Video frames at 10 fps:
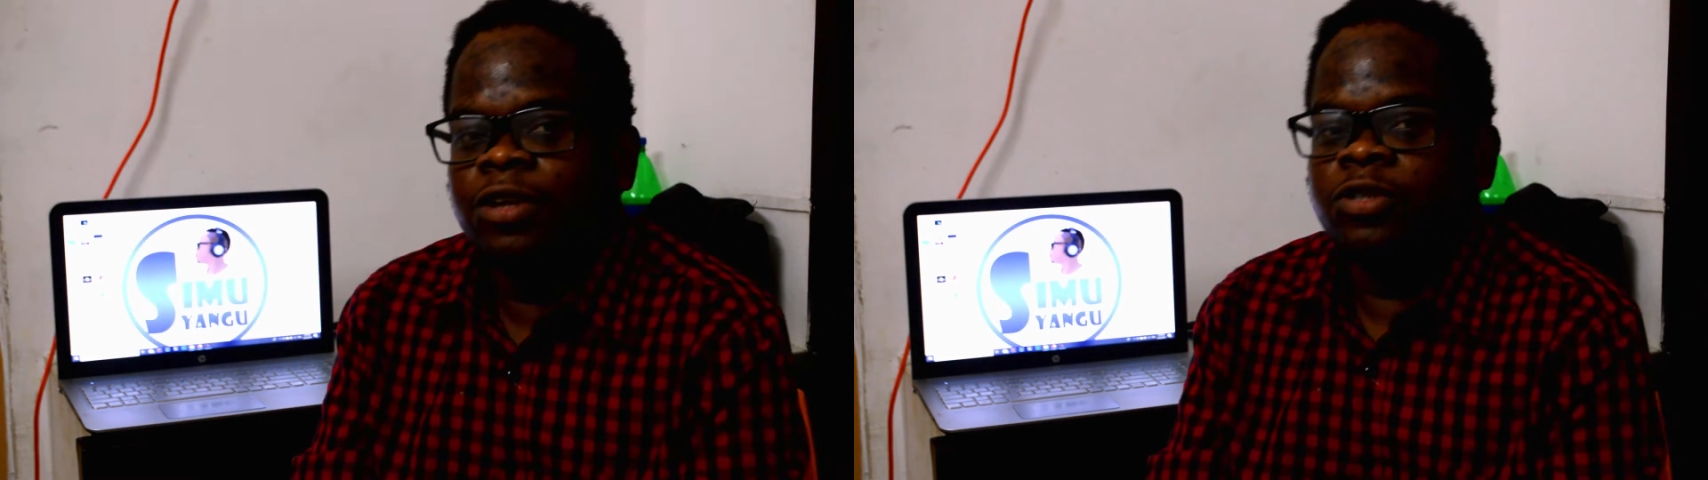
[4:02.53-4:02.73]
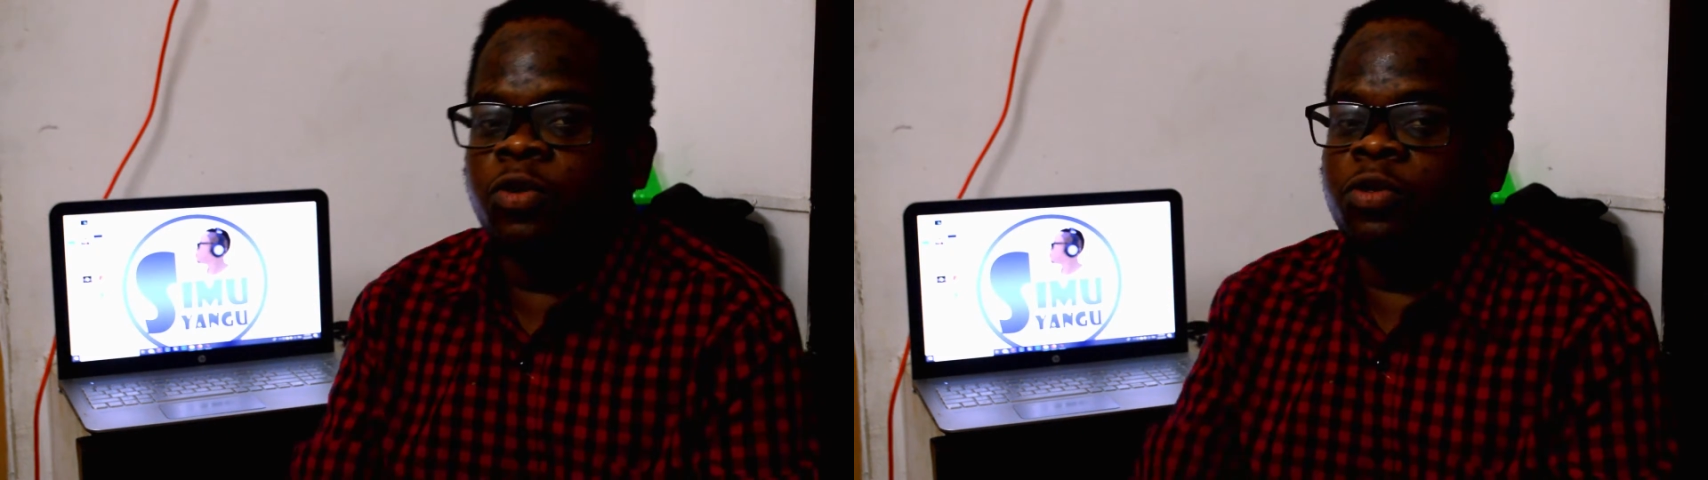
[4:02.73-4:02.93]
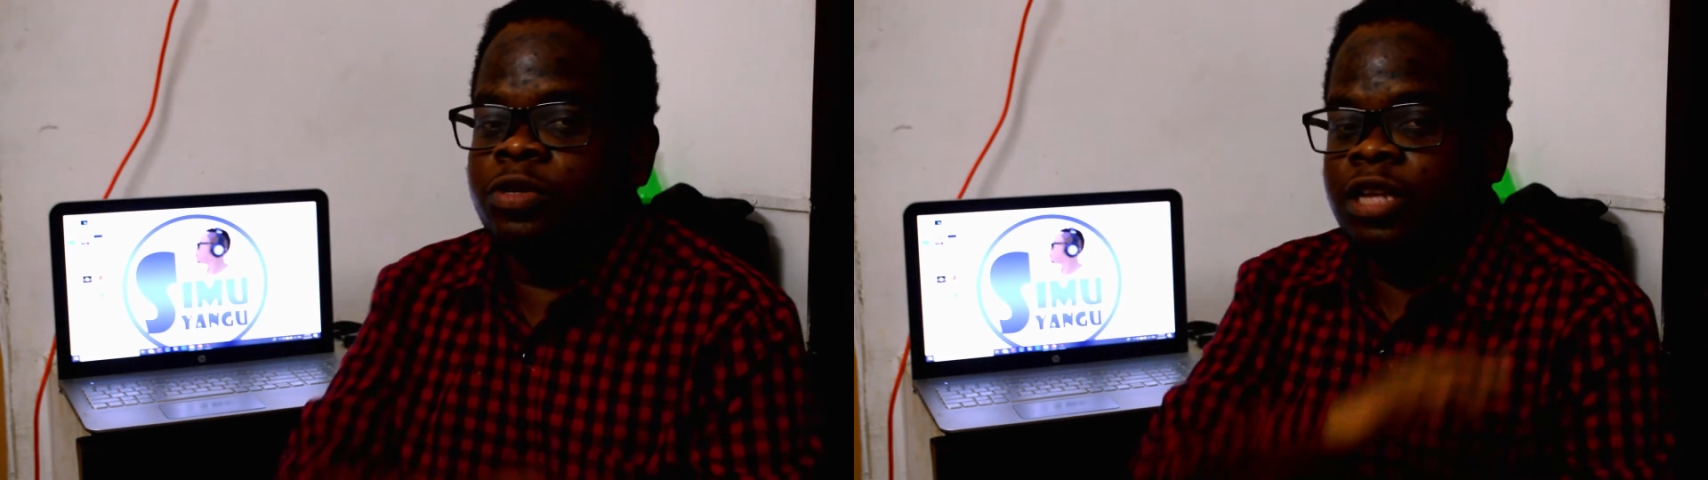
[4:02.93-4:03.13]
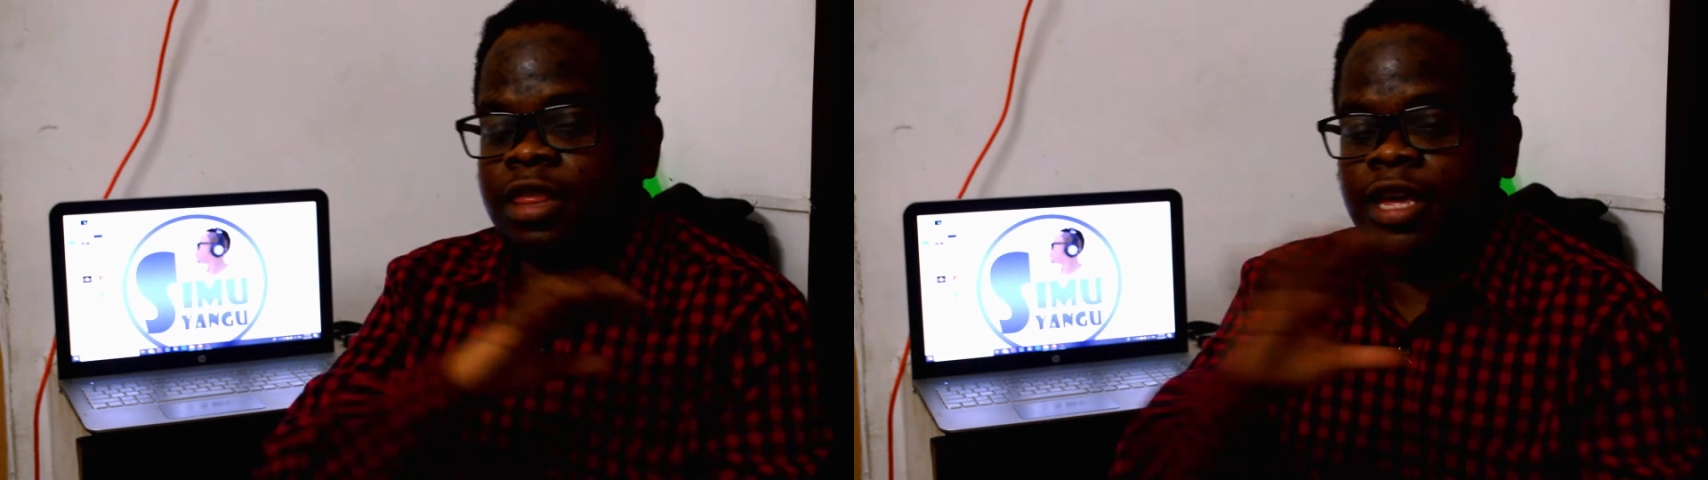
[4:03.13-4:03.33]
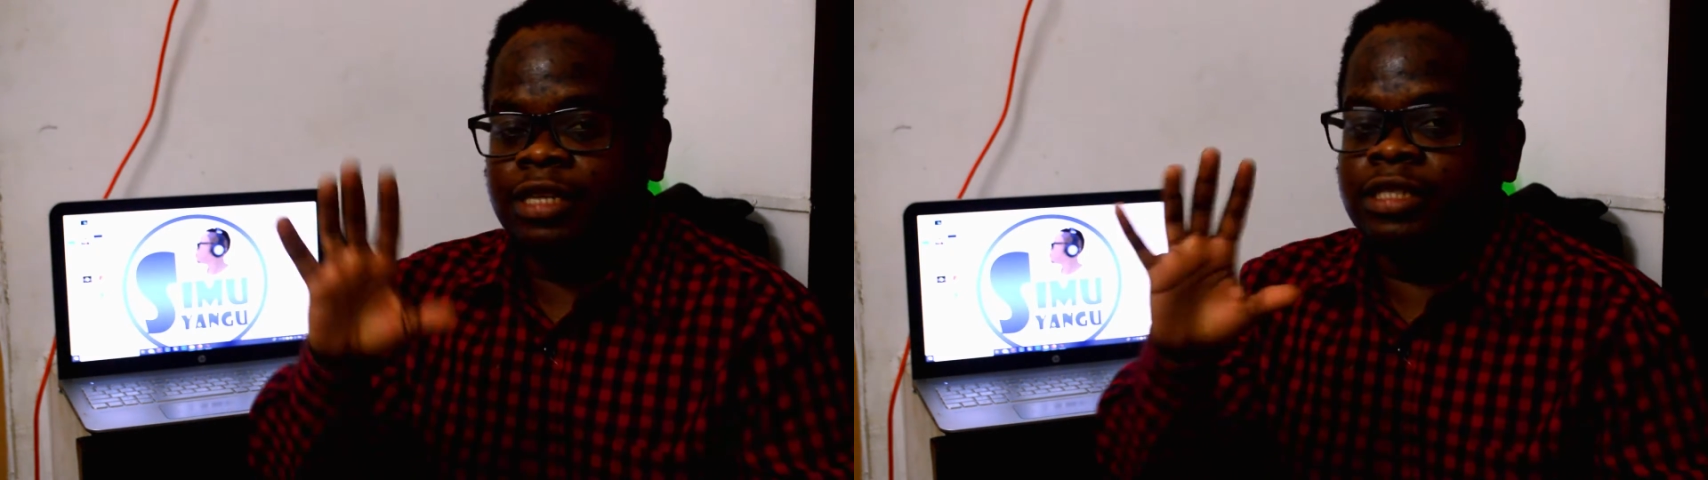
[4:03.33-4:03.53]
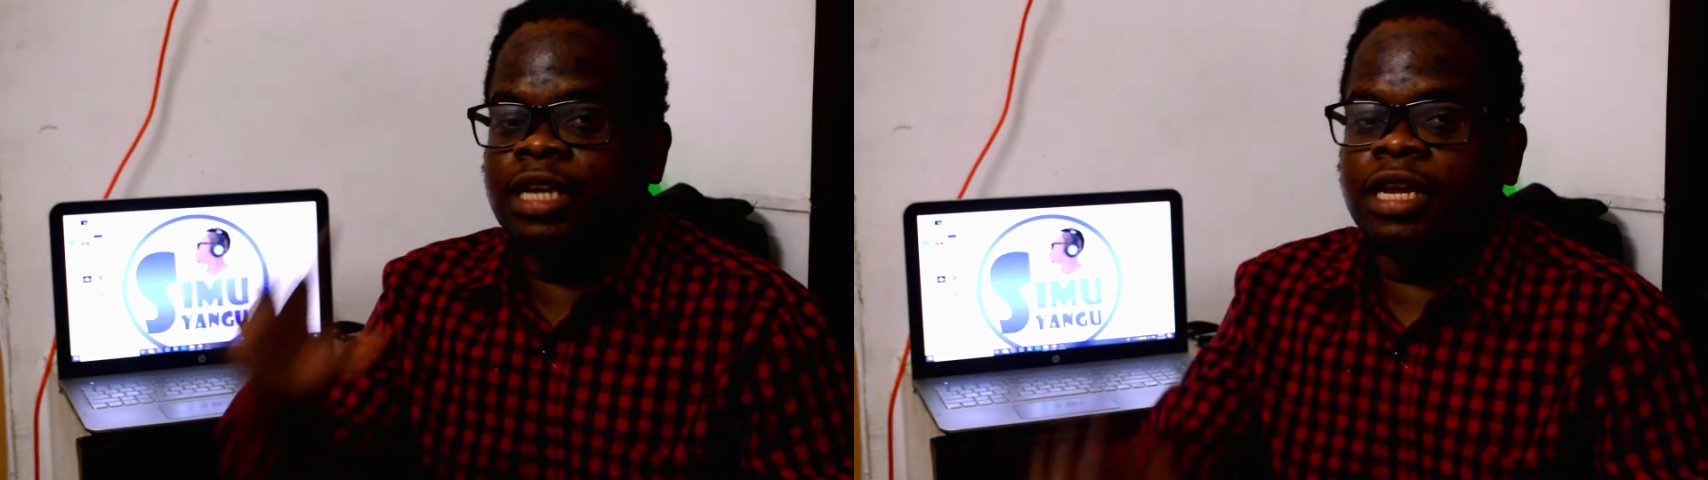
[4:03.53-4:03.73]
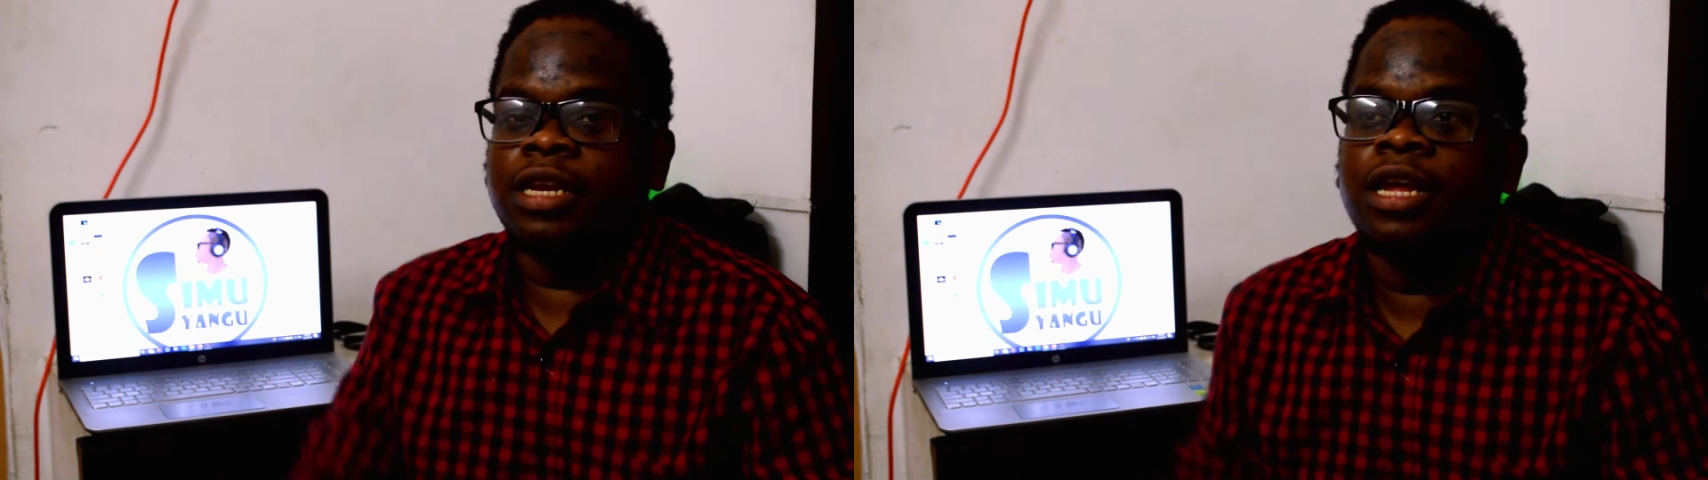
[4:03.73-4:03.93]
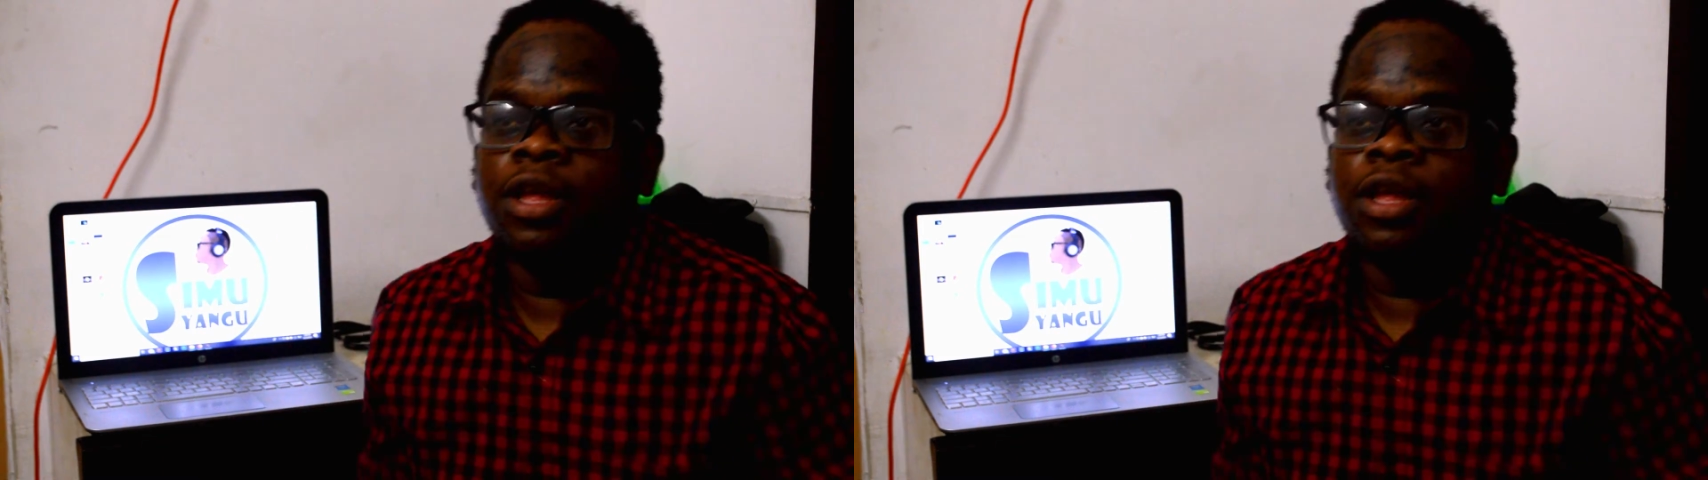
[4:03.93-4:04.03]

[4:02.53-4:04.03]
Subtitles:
So those are the S10.